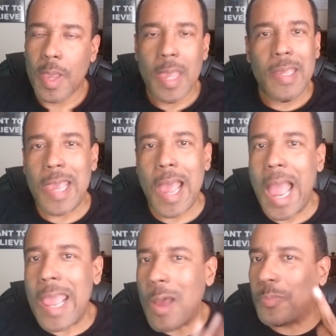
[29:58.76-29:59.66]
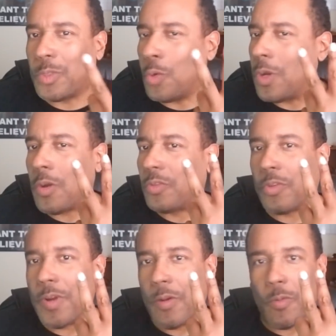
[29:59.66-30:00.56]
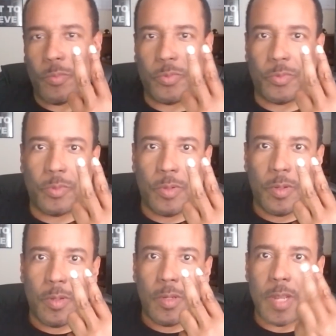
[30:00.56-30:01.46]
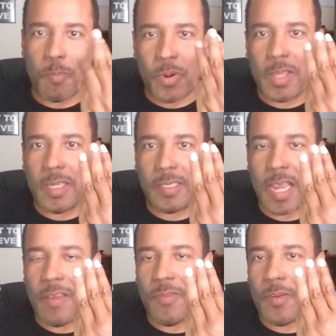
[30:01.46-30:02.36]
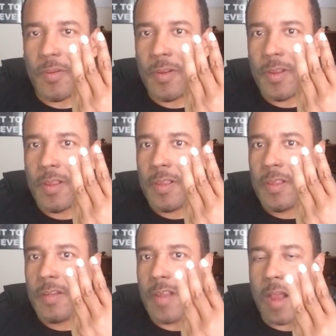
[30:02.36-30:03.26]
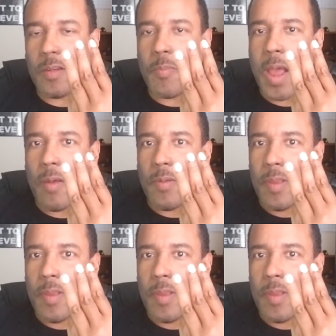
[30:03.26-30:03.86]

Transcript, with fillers: yeah, I helped two of those three groups that Brother Xavier talked about.